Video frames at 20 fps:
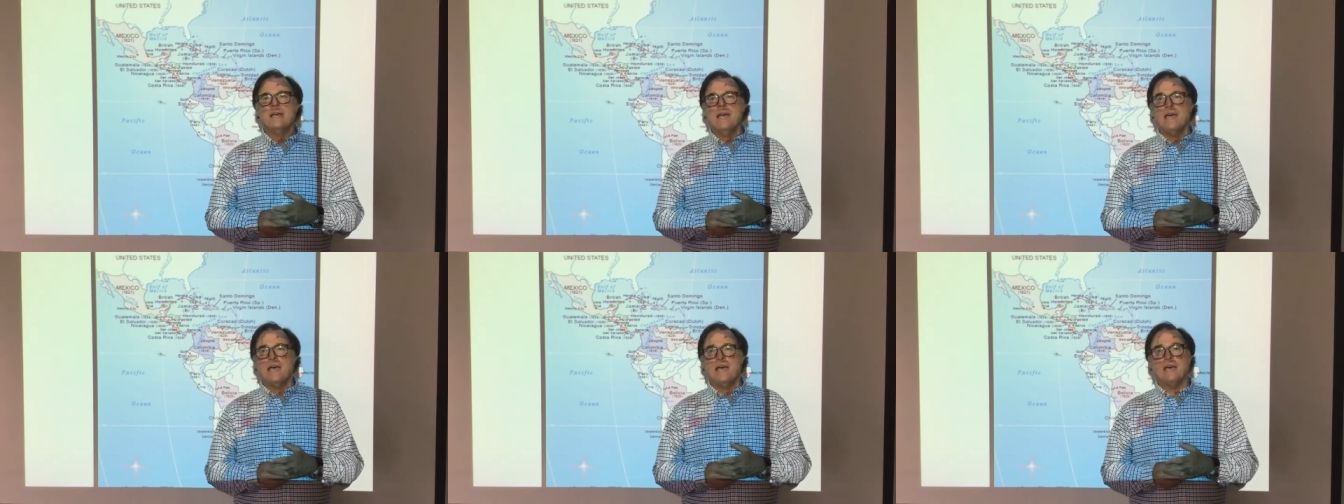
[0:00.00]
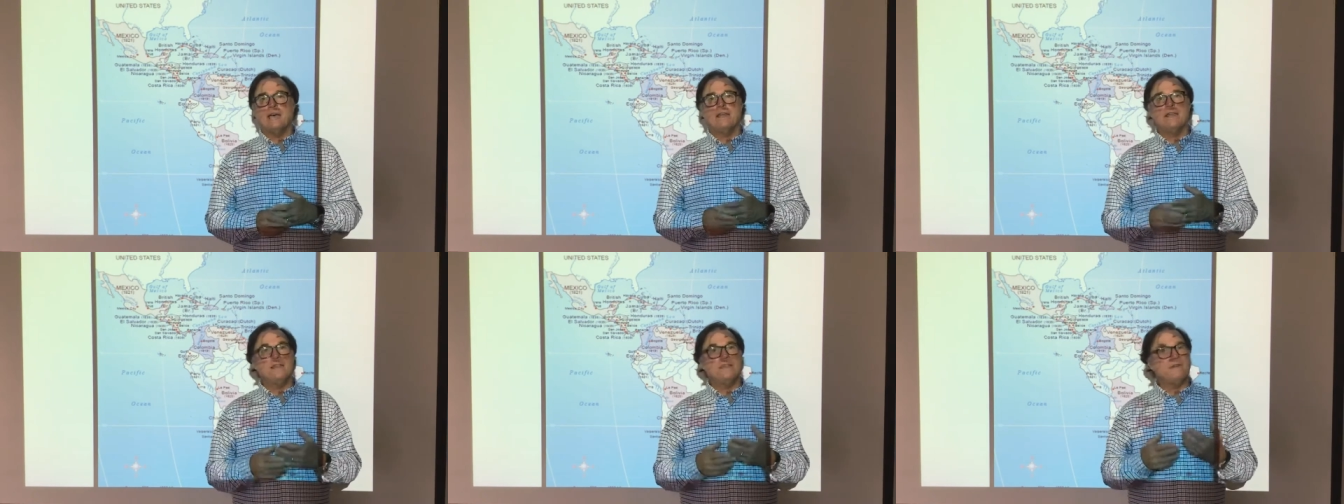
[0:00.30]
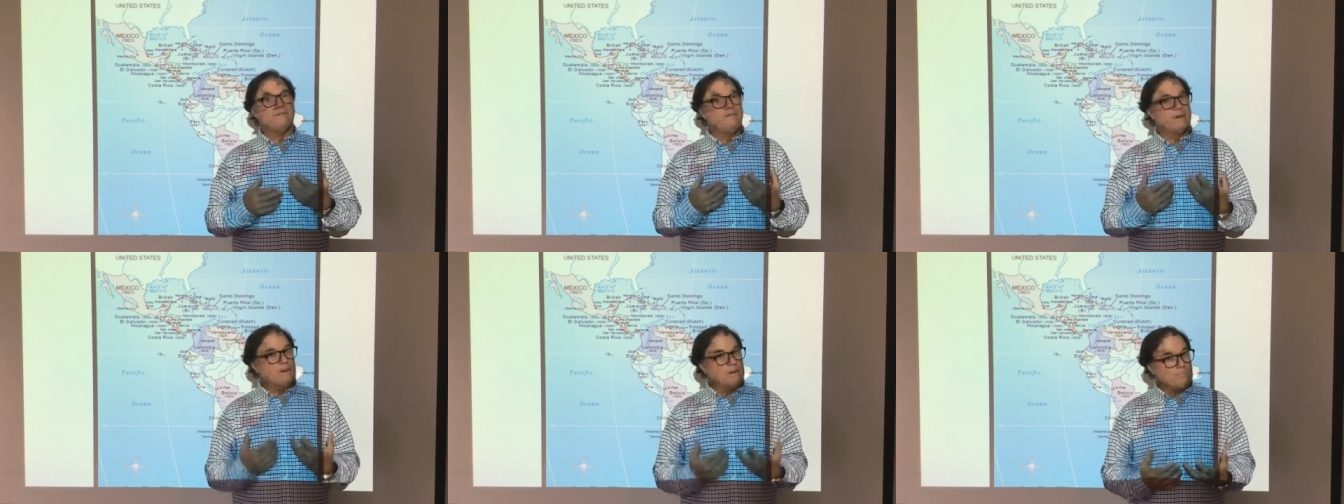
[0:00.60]
And they're
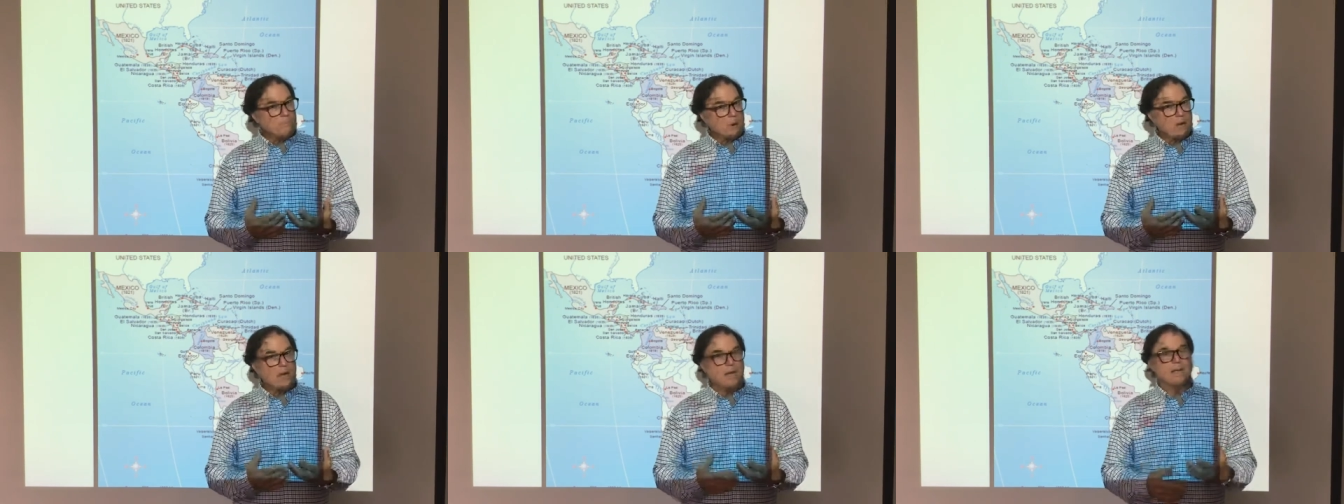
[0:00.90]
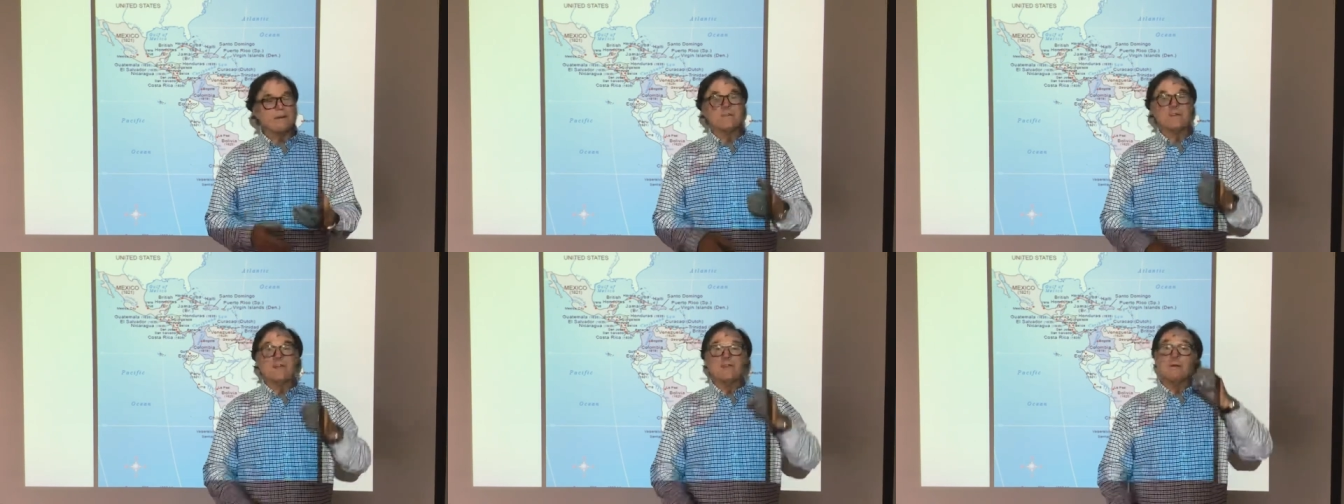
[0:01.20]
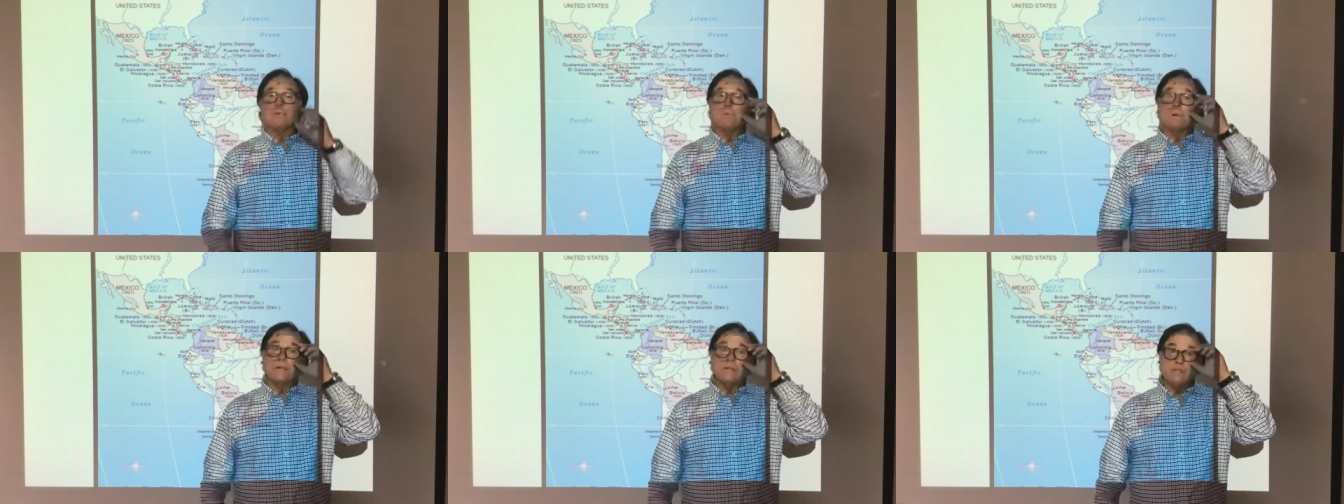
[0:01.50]
very proud of it,
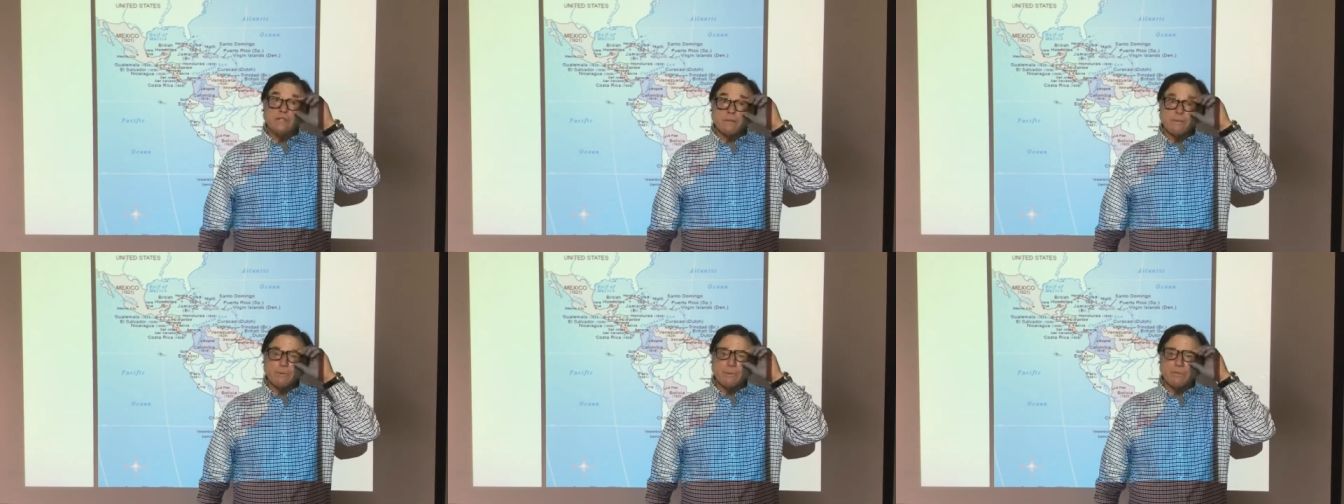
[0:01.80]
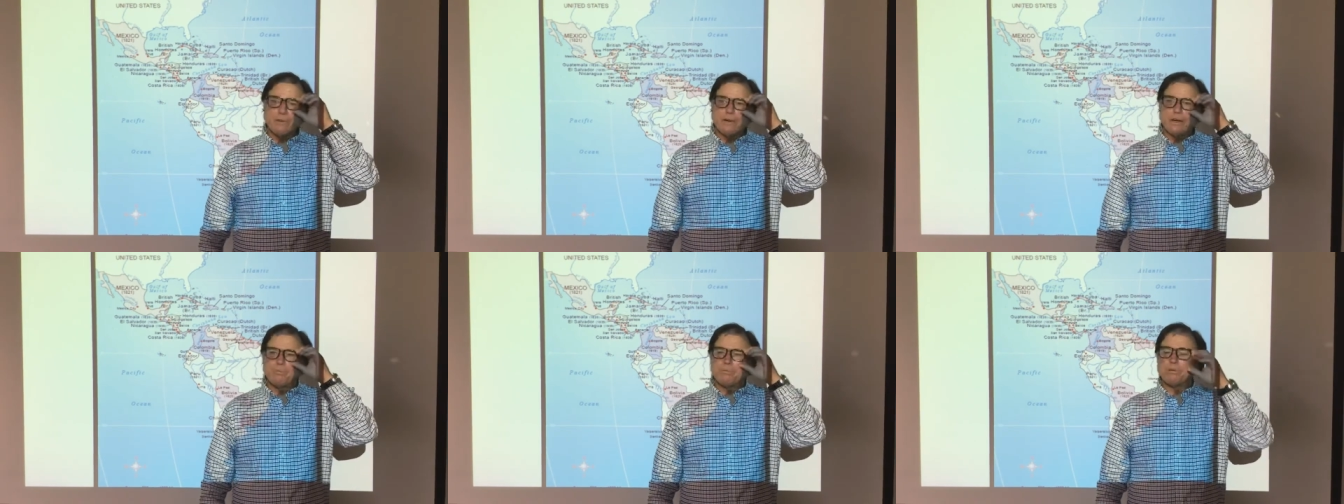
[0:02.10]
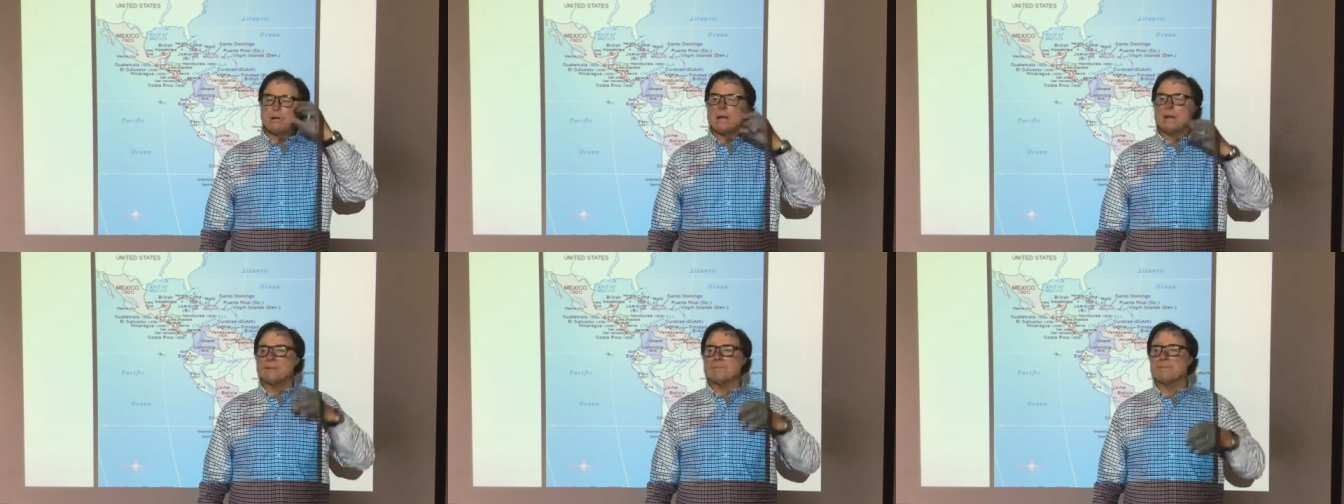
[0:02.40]
and we should be very
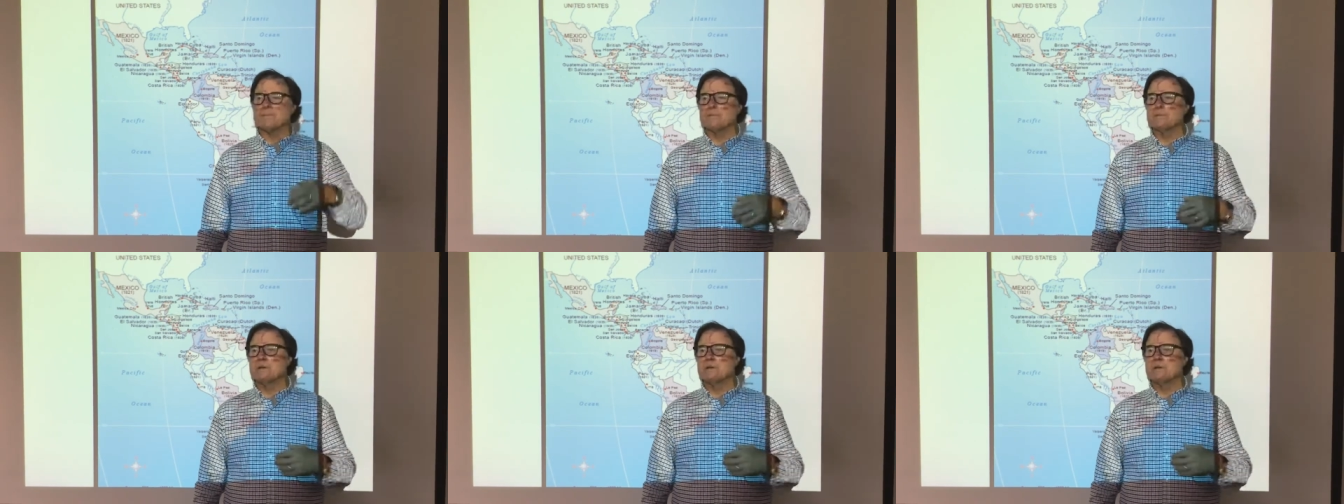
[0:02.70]
proud of it.